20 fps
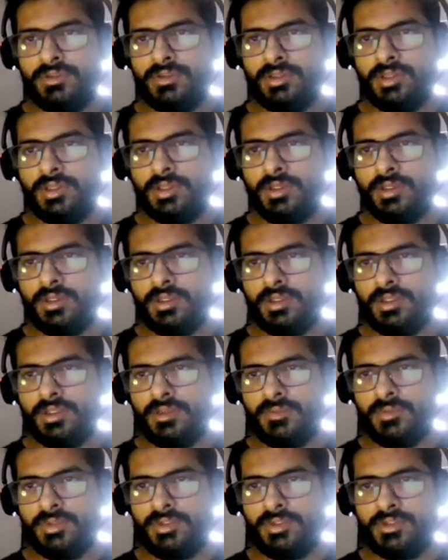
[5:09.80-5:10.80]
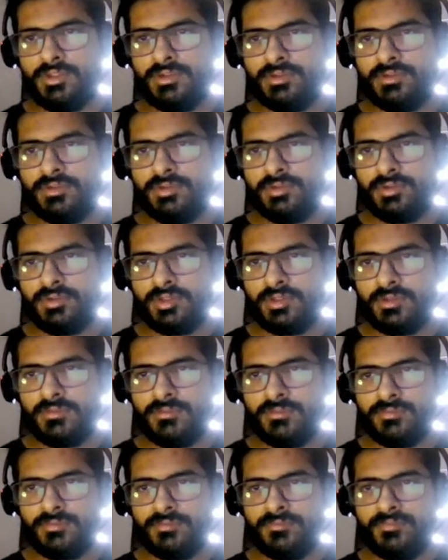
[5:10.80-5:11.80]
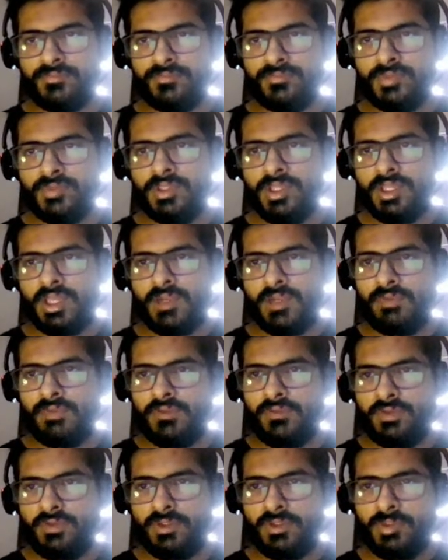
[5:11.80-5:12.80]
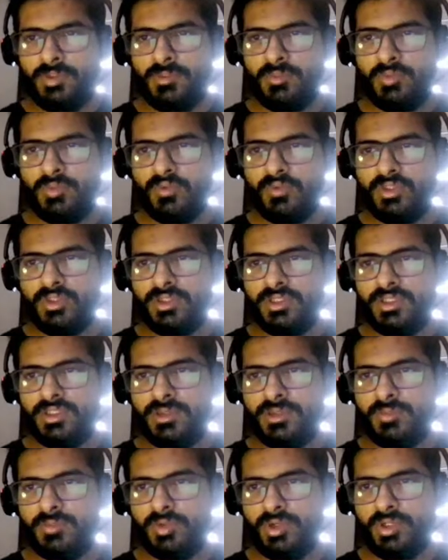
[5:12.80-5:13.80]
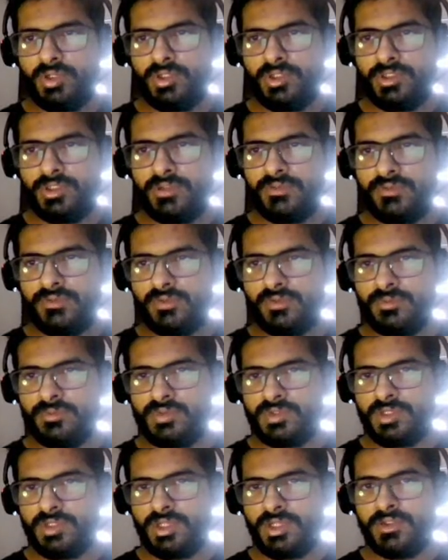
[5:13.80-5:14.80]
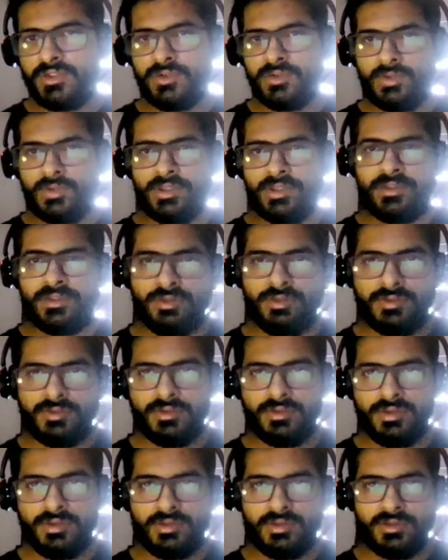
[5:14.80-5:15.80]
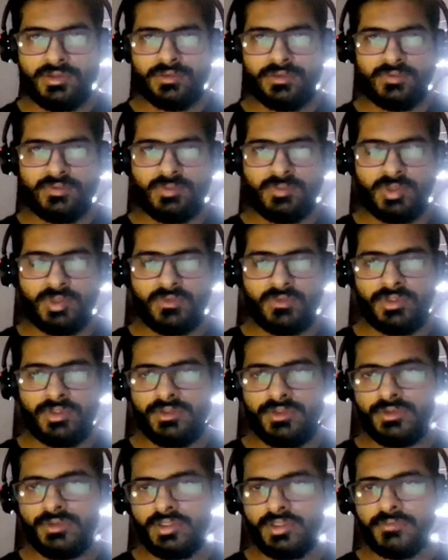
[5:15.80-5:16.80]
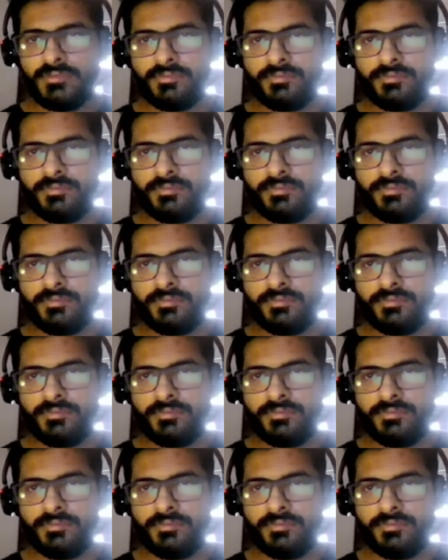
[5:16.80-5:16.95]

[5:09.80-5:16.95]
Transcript: end element, okay? And we will be moving the pointer from start to end one by one, okay?